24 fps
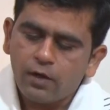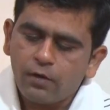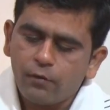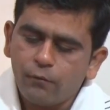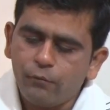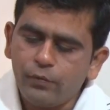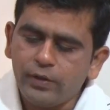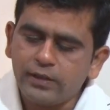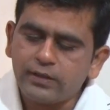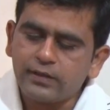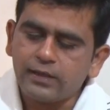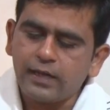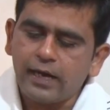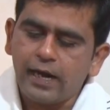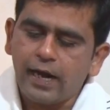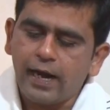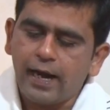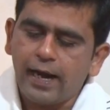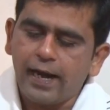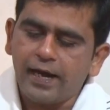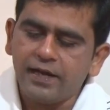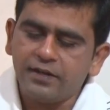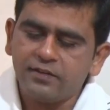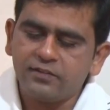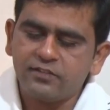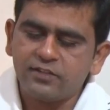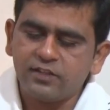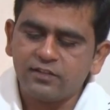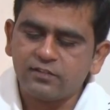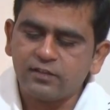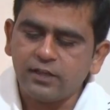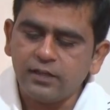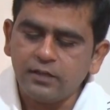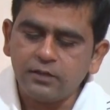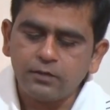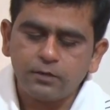with
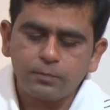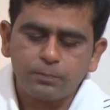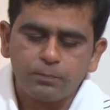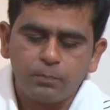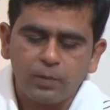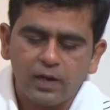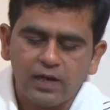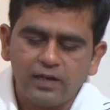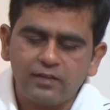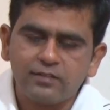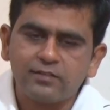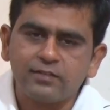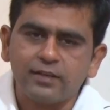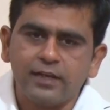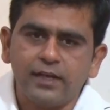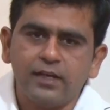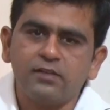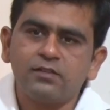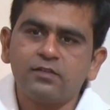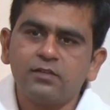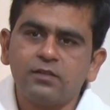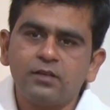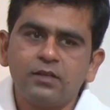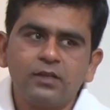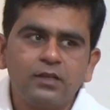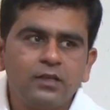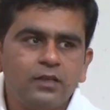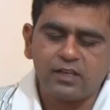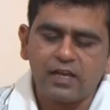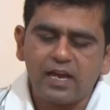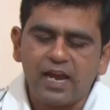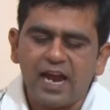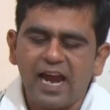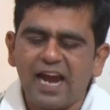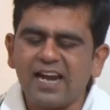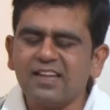adjacent pulses
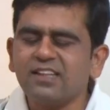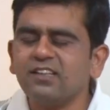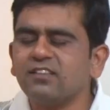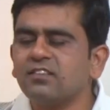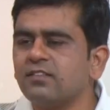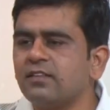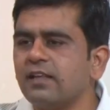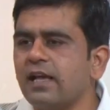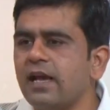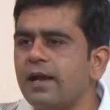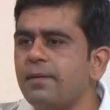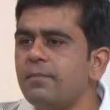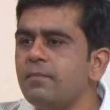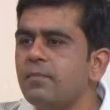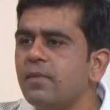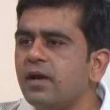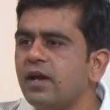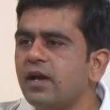at the same